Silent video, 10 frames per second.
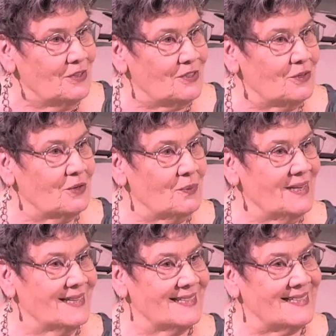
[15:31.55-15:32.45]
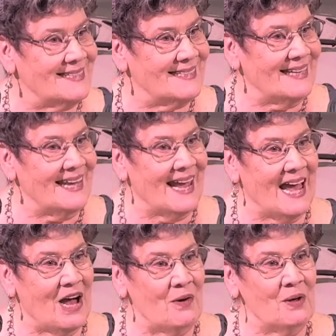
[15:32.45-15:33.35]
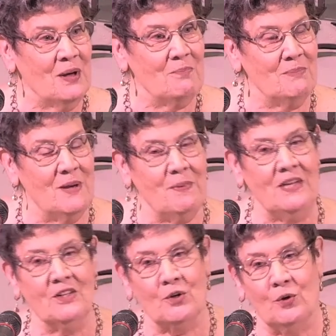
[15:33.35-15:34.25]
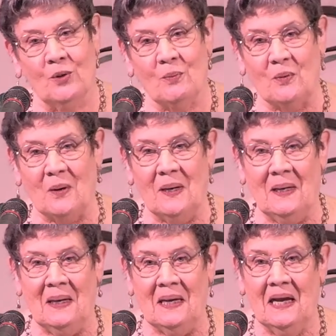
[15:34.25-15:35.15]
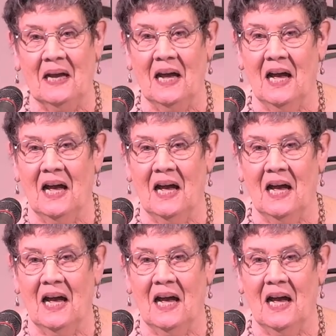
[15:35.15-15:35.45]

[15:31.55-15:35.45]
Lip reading: so that we can see how maybe incorporating